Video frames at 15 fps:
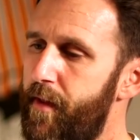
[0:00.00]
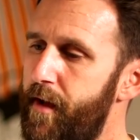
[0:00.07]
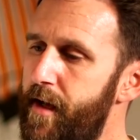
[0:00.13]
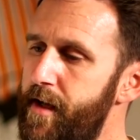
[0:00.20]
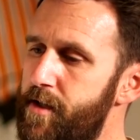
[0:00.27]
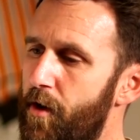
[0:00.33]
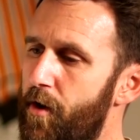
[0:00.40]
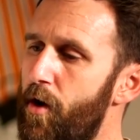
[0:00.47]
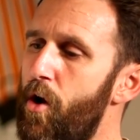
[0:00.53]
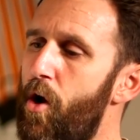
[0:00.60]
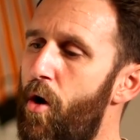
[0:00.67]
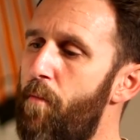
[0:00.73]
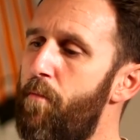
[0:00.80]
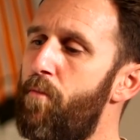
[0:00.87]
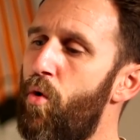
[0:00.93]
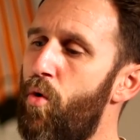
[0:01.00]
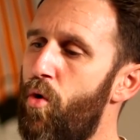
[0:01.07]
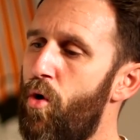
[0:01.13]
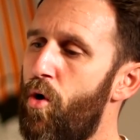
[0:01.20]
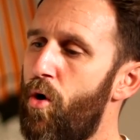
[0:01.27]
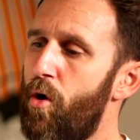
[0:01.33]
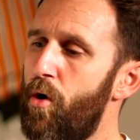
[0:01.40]
he's got a lot
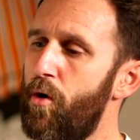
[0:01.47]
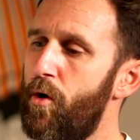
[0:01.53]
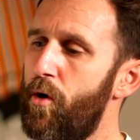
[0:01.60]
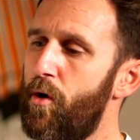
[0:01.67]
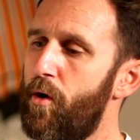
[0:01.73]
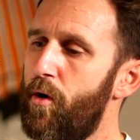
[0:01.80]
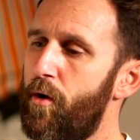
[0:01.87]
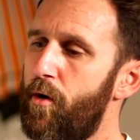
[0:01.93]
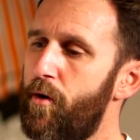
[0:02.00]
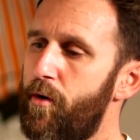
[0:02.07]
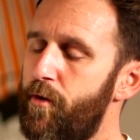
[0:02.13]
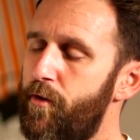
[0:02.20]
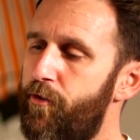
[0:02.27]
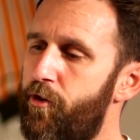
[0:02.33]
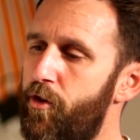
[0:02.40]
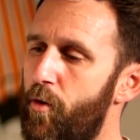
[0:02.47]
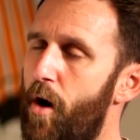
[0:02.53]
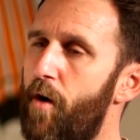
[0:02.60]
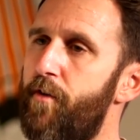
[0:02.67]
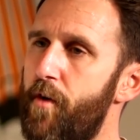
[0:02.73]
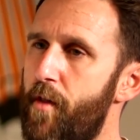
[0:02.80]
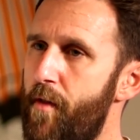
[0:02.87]
more to
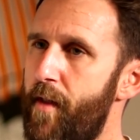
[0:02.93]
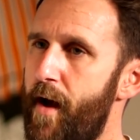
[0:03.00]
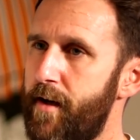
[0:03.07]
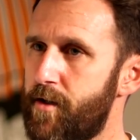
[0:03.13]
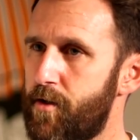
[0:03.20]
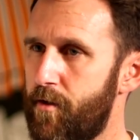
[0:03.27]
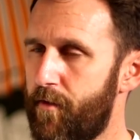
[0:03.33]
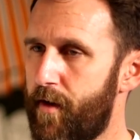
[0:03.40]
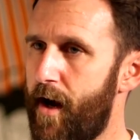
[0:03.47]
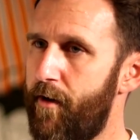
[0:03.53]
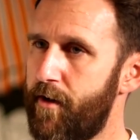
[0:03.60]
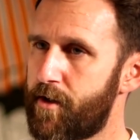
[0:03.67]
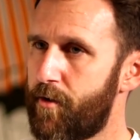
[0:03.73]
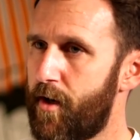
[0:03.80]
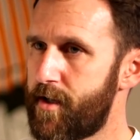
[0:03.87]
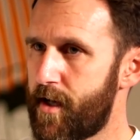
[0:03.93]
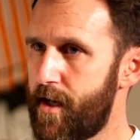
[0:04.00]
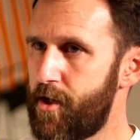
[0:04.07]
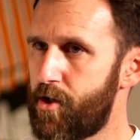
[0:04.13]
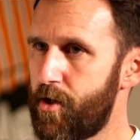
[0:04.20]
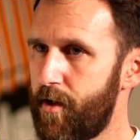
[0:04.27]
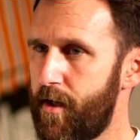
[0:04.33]
offer than that sort of
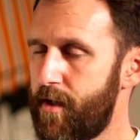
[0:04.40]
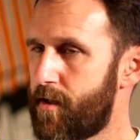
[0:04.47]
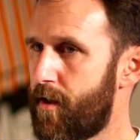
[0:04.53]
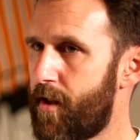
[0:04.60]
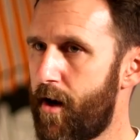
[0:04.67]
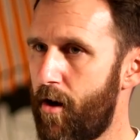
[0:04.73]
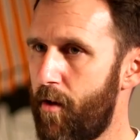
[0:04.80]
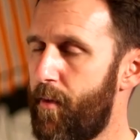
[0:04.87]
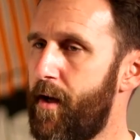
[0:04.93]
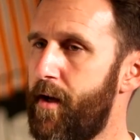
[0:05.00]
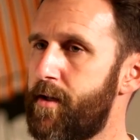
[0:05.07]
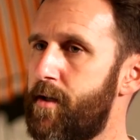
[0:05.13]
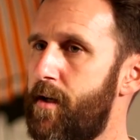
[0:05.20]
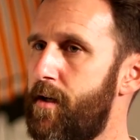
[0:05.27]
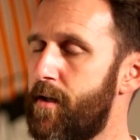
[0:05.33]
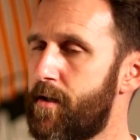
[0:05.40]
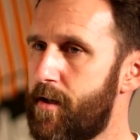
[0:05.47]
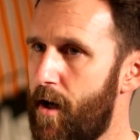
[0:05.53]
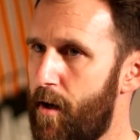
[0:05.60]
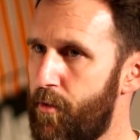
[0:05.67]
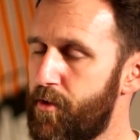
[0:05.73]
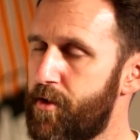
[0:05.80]
characterization. He's a therapist, he does
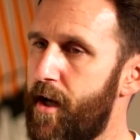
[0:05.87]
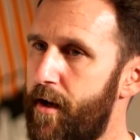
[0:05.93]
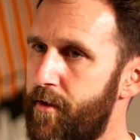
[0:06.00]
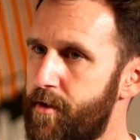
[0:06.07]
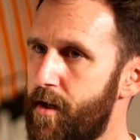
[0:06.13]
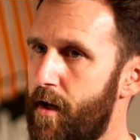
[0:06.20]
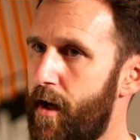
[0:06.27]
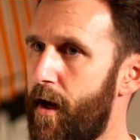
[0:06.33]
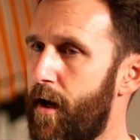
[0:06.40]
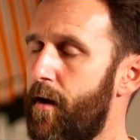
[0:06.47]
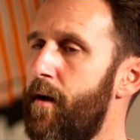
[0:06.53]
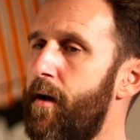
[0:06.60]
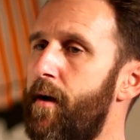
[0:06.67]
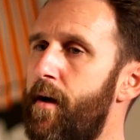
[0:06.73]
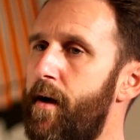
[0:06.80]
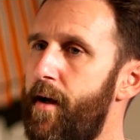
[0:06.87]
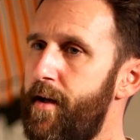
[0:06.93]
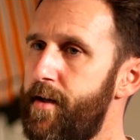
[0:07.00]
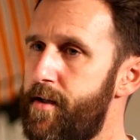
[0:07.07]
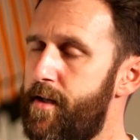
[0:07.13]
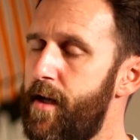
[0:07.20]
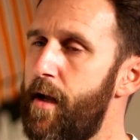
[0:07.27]
couples counseling,
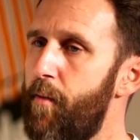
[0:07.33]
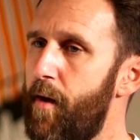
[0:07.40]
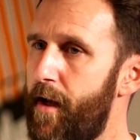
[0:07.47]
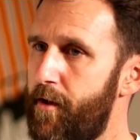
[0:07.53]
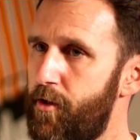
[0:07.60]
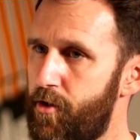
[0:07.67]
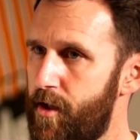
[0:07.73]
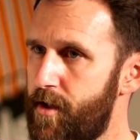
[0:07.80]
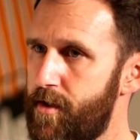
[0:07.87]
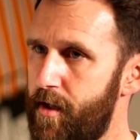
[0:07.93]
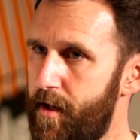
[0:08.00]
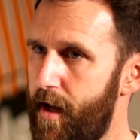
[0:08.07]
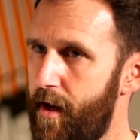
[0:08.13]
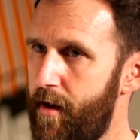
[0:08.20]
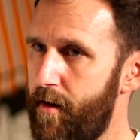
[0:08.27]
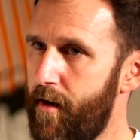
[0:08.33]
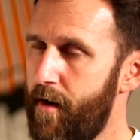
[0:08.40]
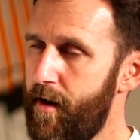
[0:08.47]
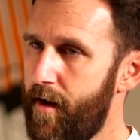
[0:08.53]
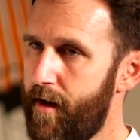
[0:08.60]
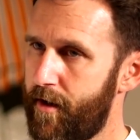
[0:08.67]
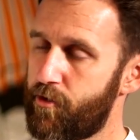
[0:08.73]
he's deeply interested
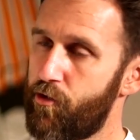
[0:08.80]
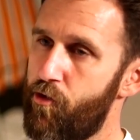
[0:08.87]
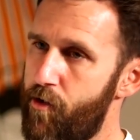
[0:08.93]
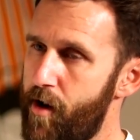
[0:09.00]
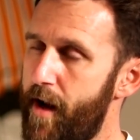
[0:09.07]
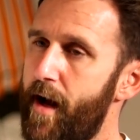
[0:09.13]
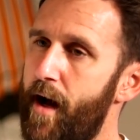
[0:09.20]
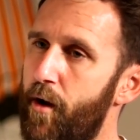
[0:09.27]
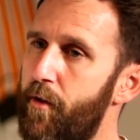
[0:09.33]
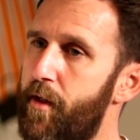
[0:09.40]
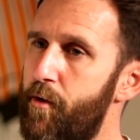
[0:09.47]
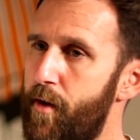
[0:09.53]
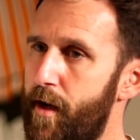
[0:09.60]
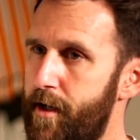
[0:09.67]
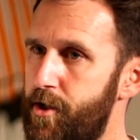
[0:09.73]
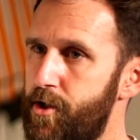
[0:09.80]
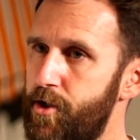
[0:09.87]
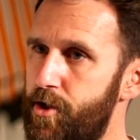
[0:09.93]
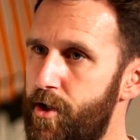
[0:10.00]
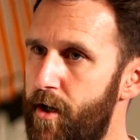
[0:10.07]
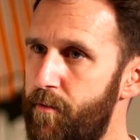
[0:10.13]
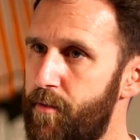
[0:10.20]
in how to create healthy
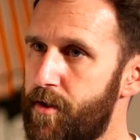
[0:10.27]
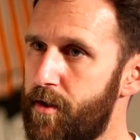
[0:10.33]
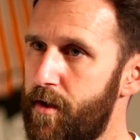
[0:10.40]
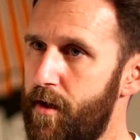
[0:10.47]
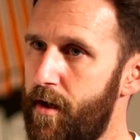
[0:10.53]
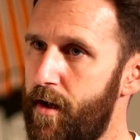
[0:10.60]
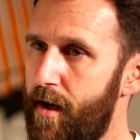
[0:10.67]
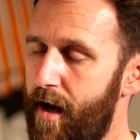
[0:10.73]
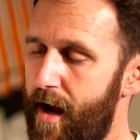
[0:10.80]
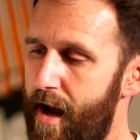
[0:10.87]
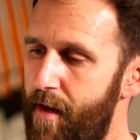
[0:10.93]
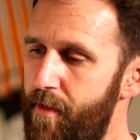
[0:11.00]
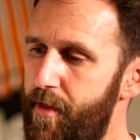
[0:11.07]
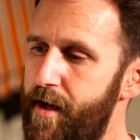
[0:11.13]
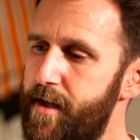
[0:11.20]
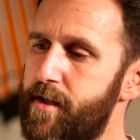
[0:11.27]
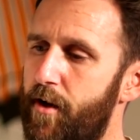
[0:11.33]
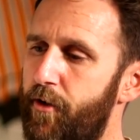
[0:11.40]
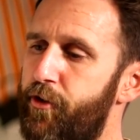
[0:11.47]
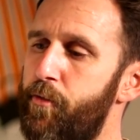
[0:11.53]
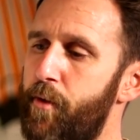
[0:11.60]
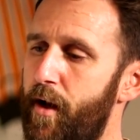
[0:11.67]
relationships. And this
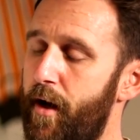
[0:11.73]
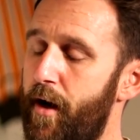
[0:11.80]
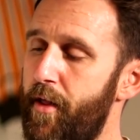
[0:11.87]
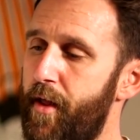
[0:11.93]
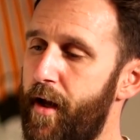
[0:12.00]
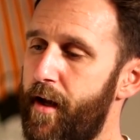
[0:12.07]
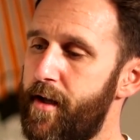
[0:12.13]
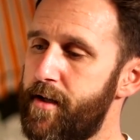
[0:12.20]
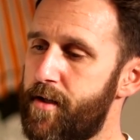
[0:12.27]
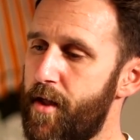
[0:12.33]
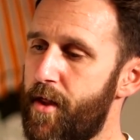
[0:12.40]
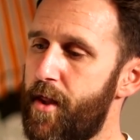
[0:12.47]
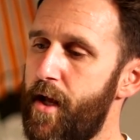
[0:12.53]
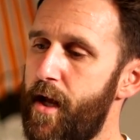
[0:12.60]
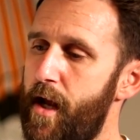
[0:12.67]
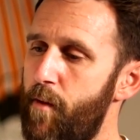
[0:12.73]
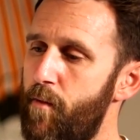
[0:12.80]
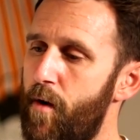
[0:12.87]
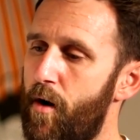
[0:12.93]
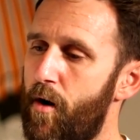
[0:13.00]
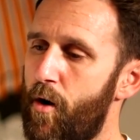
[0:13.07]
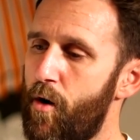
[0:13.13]
ultimately, I think, is the
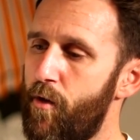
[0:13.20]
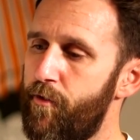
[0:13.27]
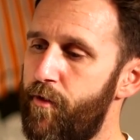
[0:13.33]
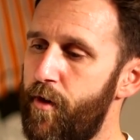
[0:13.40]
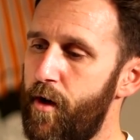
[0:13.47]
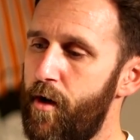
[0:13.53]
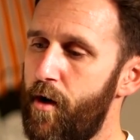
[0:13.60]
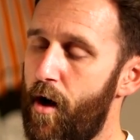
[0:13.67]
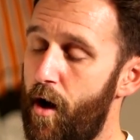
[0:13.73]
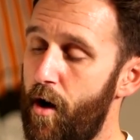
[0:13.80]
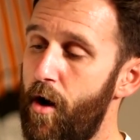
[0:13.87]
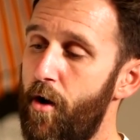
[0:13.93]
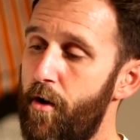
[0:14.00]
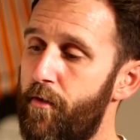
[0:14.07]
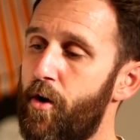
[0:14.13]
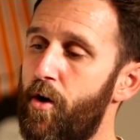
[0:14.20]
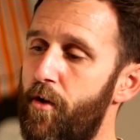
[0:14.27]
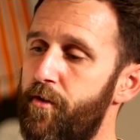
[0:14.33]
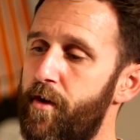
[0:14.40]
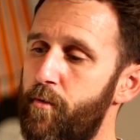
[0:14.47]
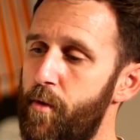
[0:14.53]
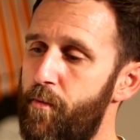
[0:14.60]
theme of a lot of the
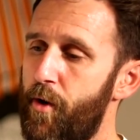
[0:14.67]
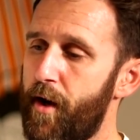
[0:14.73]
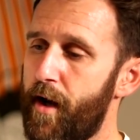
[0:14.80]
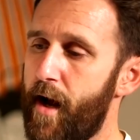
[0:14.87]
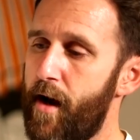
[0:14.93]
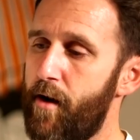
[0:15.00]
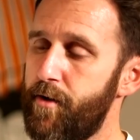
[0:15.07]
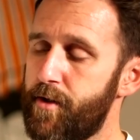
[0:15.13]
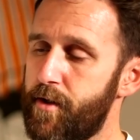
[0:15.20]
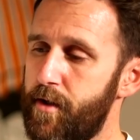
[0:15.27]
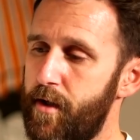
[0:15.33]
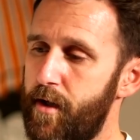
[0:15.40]
content we're putting out